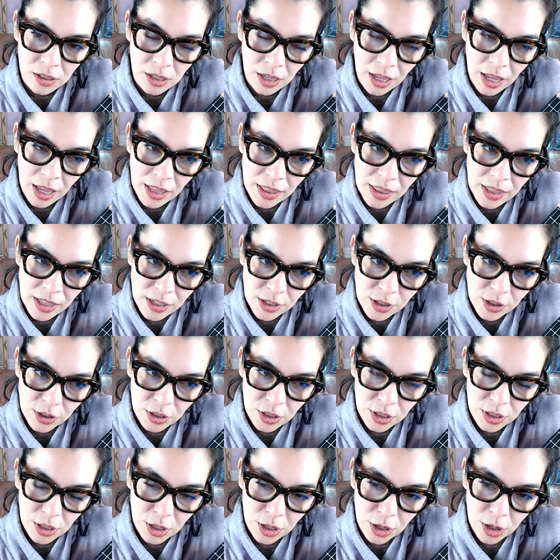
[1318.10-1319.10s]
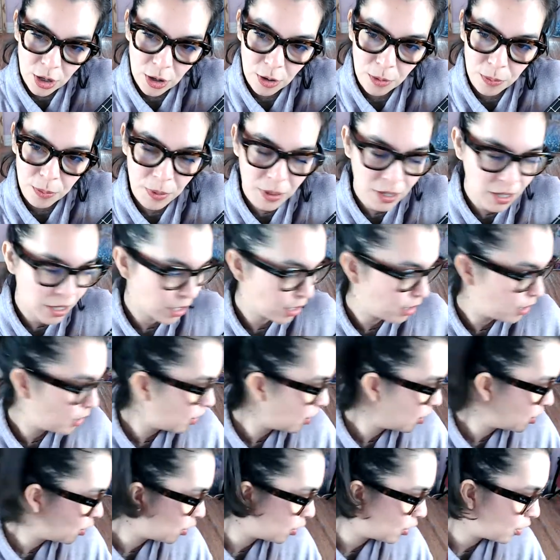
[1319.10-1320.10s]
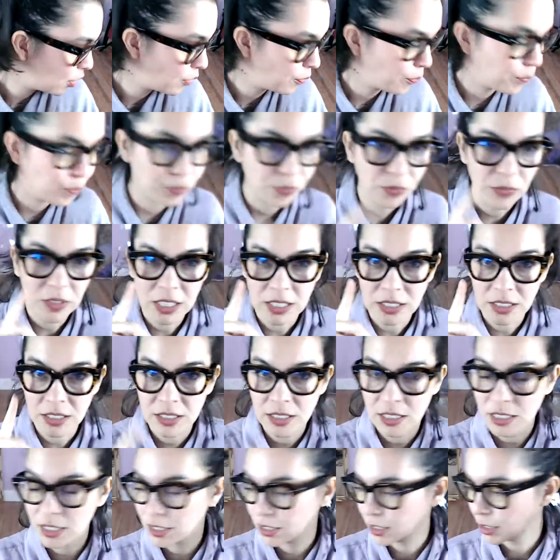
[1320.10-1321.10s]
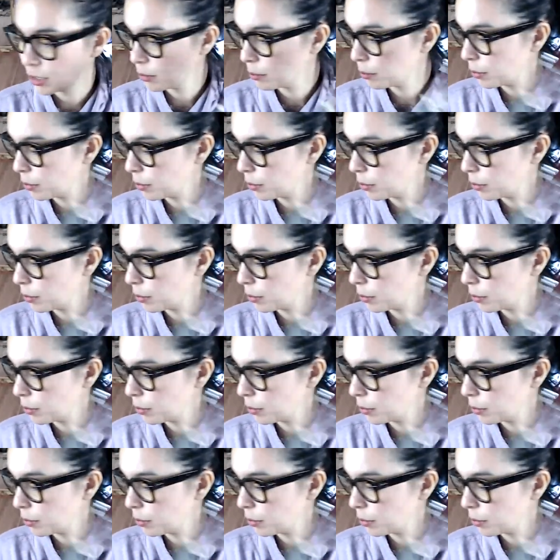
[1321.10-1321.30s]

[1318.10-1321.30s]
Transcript: And then you're going to open it. This is going to sound